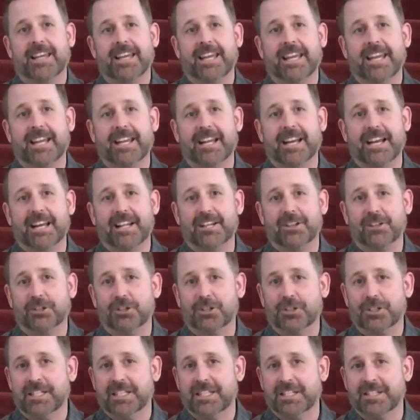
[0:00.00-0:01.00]
And I
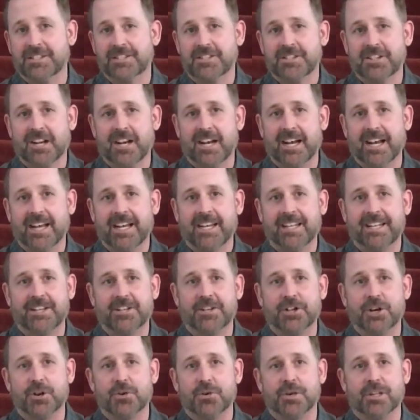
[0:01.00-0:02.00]
looked inside
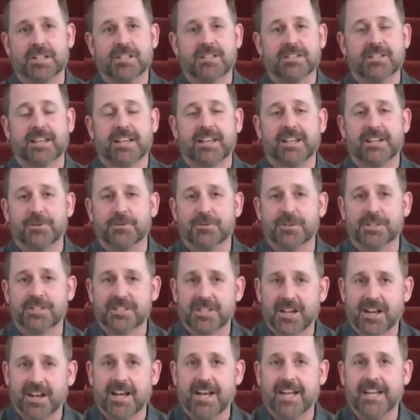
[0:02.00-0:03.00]
and noticed that it was
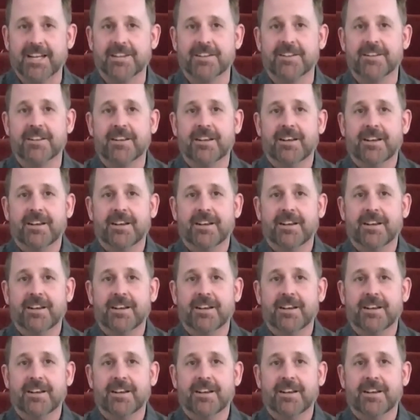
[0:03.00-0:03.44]
signed